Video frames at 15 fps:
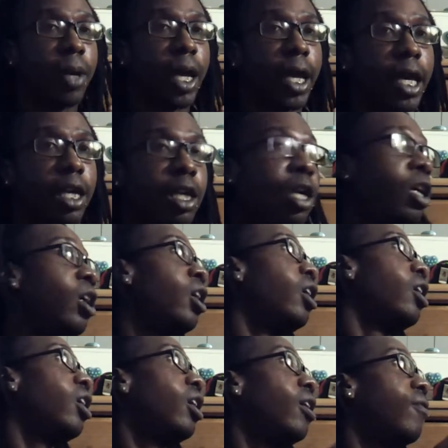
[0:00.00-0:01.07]
back.
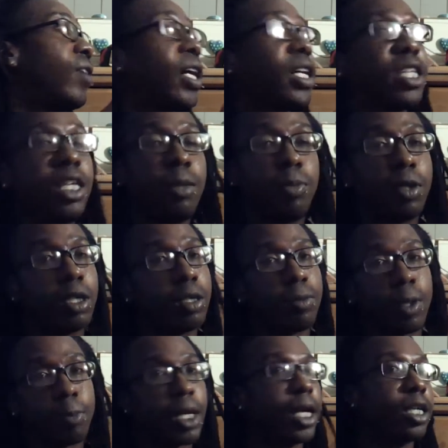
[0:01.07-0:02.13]
If I keep him,
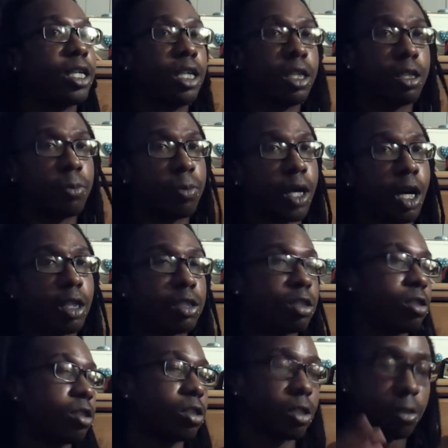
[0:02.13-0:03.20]
I'm not getting the
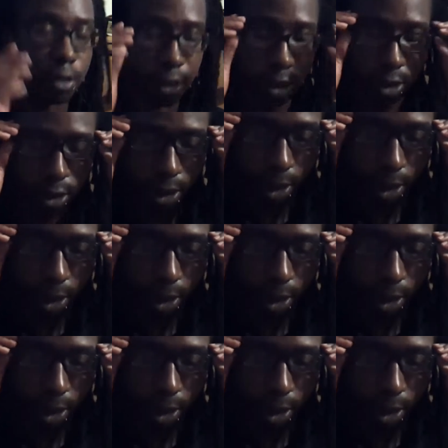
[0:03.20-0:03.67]
boxer. So it's just